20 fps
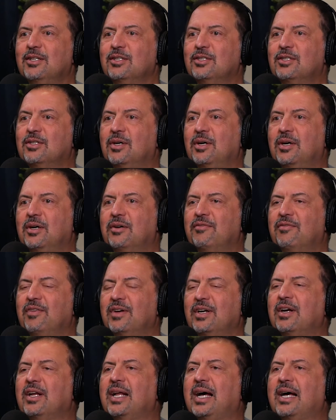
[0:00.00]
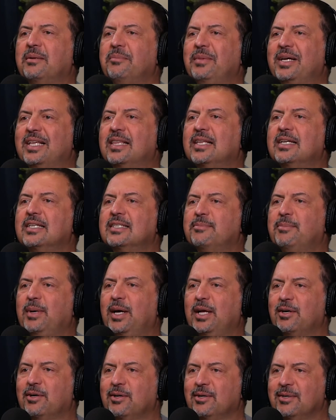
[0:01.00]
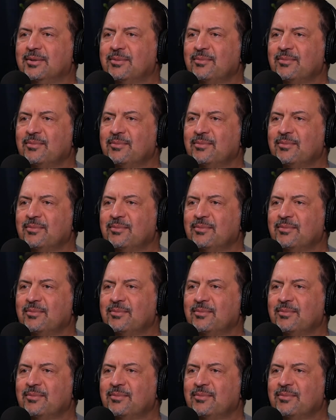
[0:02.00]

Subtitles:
to figure out how to make things better.